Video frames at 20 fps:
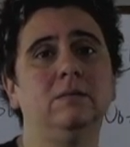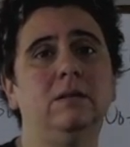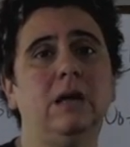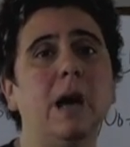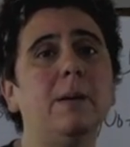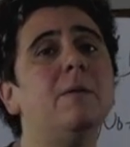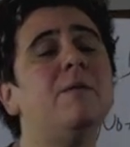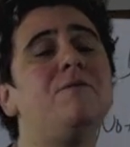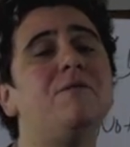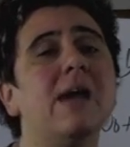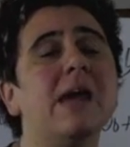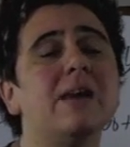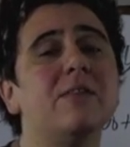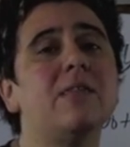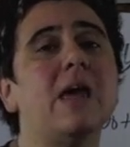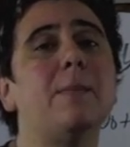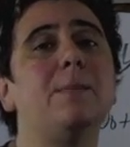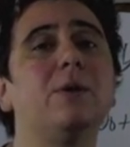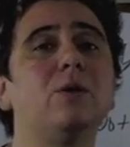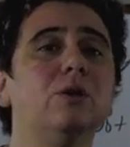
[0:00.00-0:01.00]
I'm a fan of
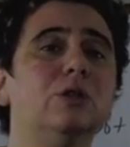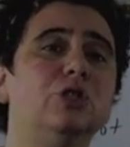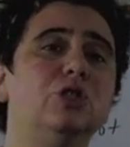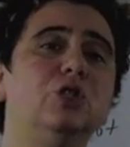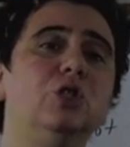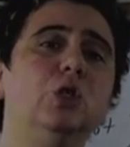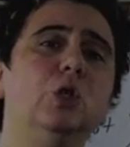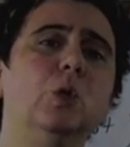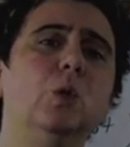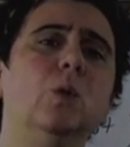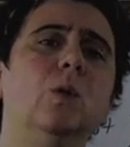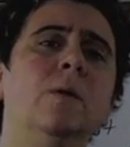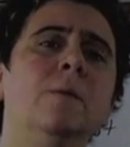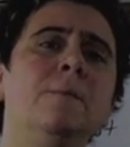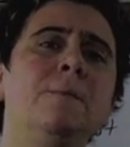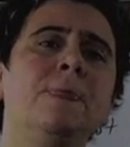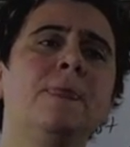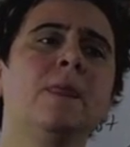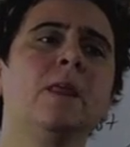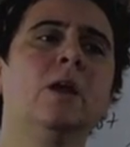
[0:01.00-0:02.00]
that because you
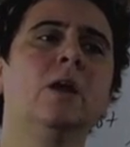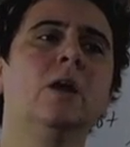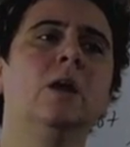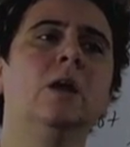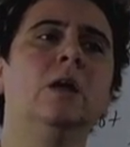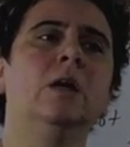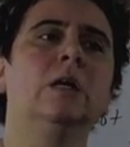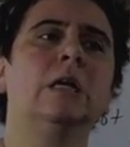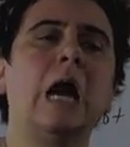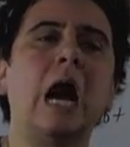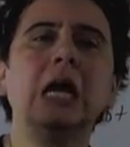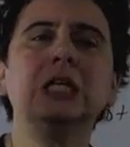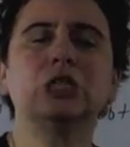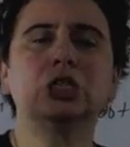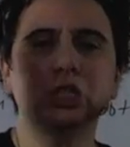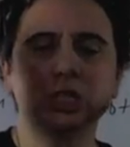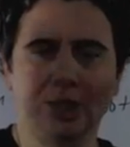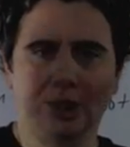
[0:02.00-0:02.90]
consciously